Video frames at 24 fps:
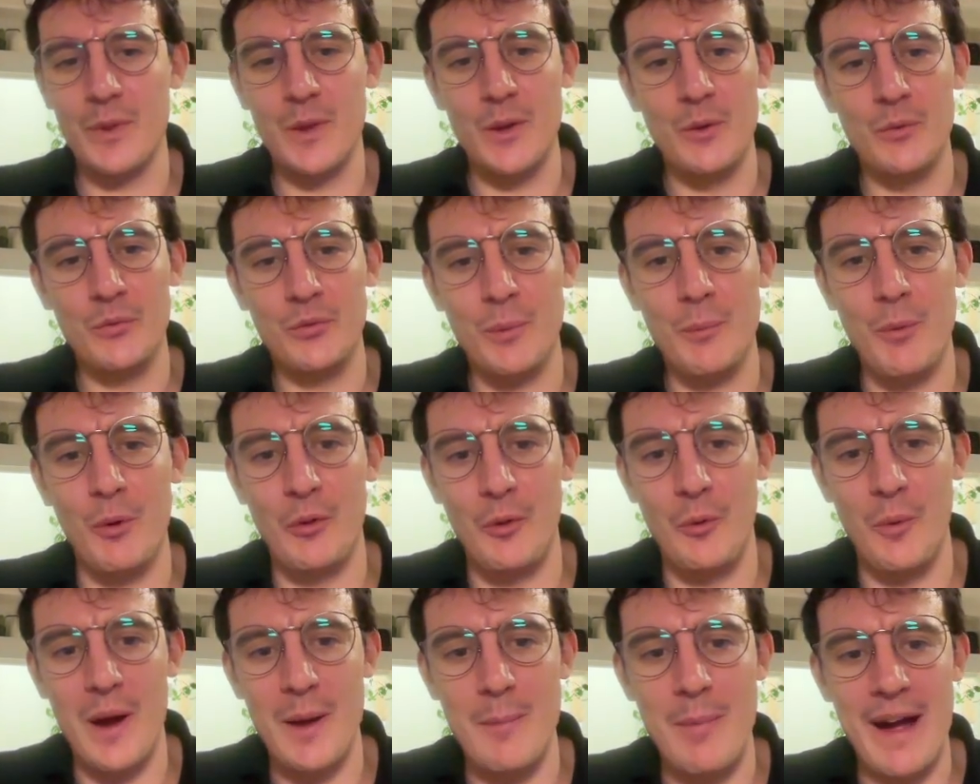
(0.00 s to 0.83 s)
from all the
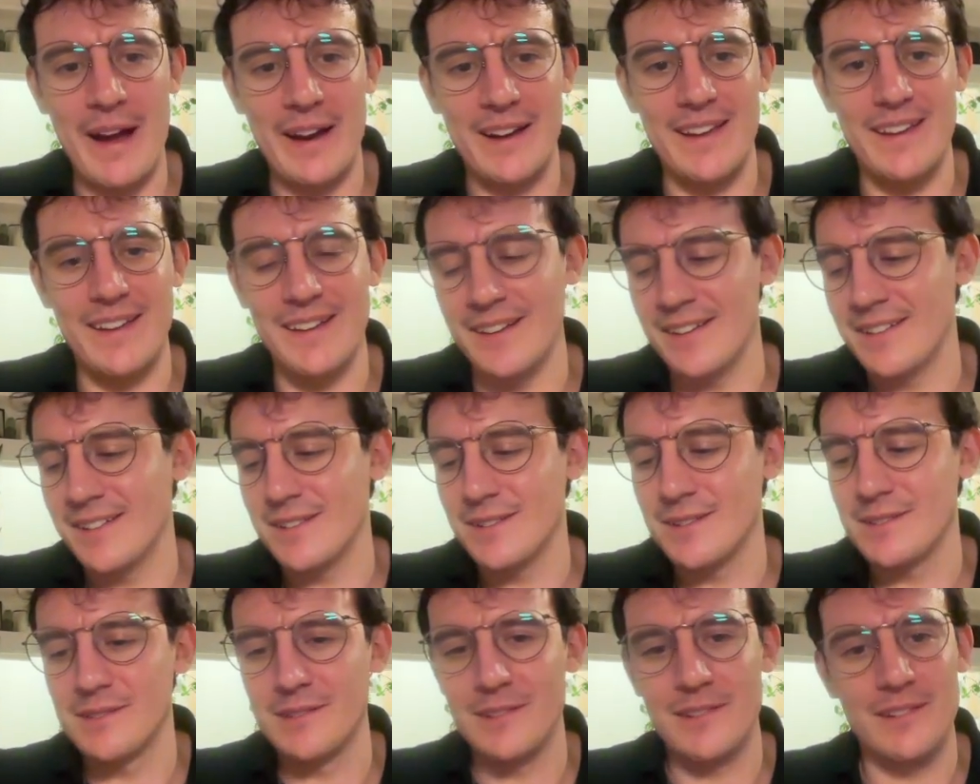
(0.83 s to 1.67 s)
way back here,
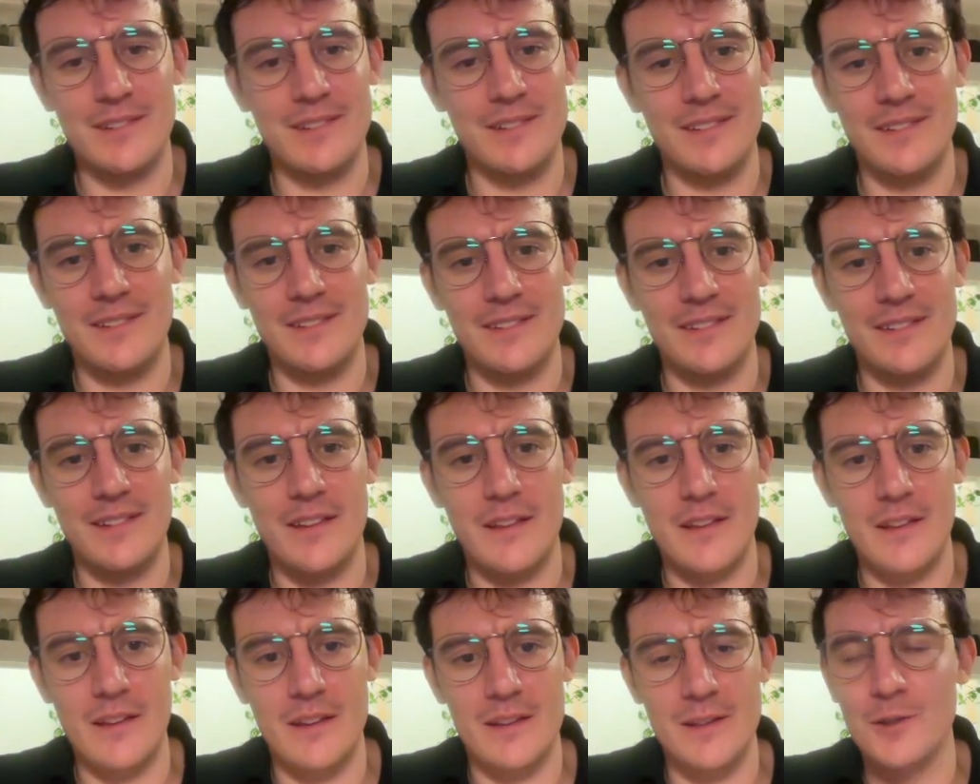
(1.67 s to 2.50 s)

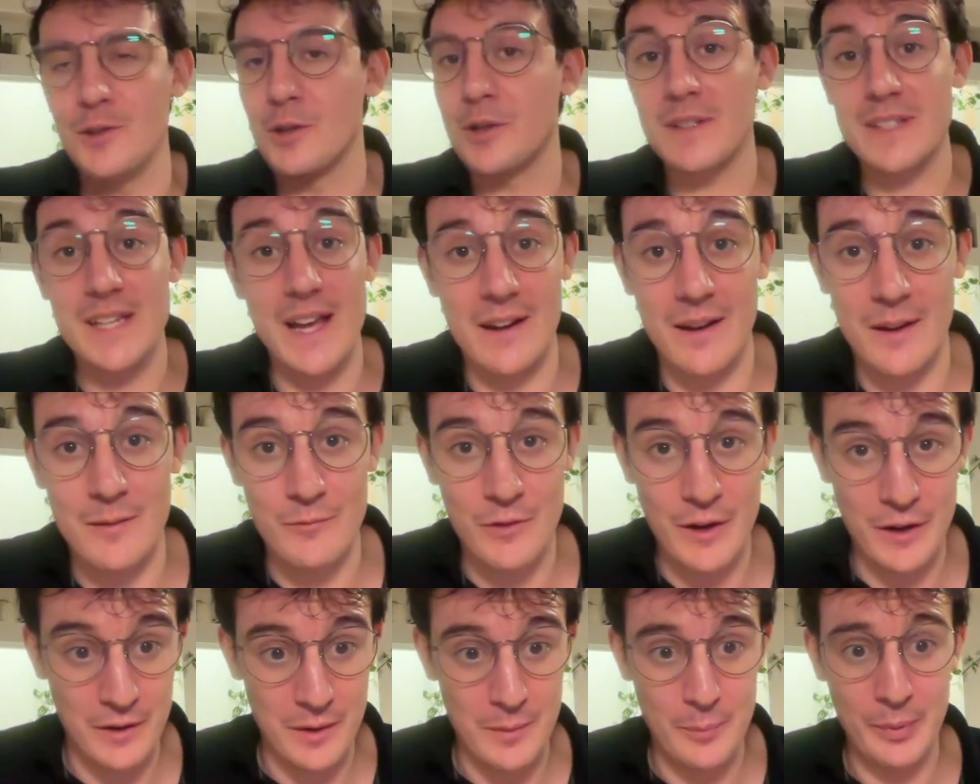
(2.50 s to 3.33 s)
you can tell I'm
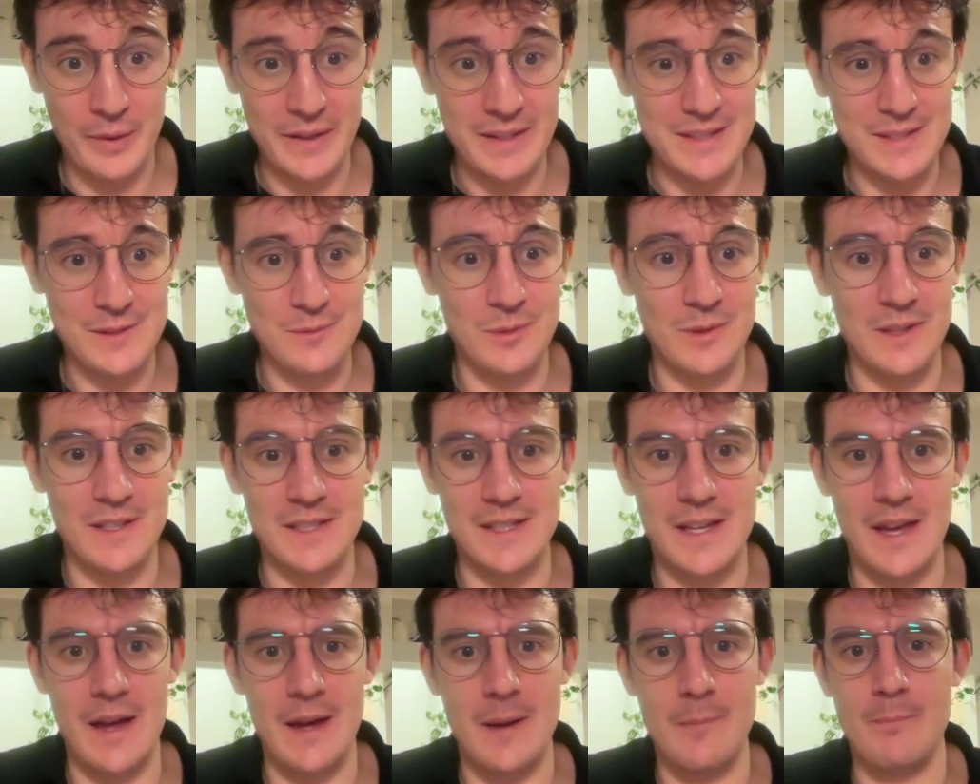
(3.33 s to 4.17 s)
very pleased with this
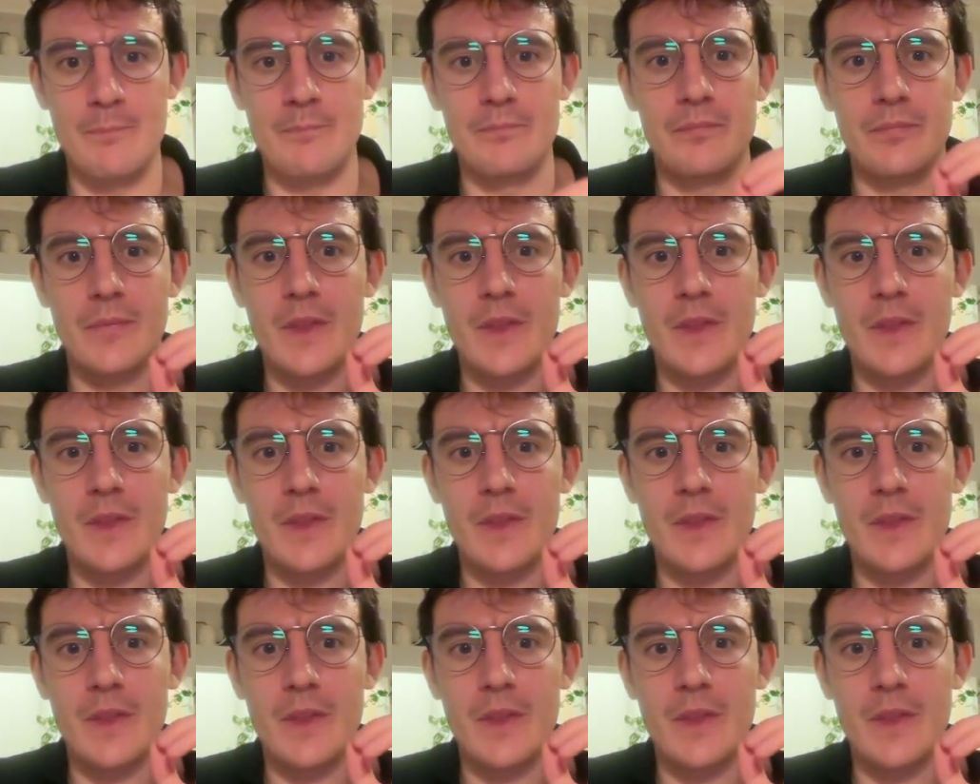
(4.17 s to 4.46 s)
game.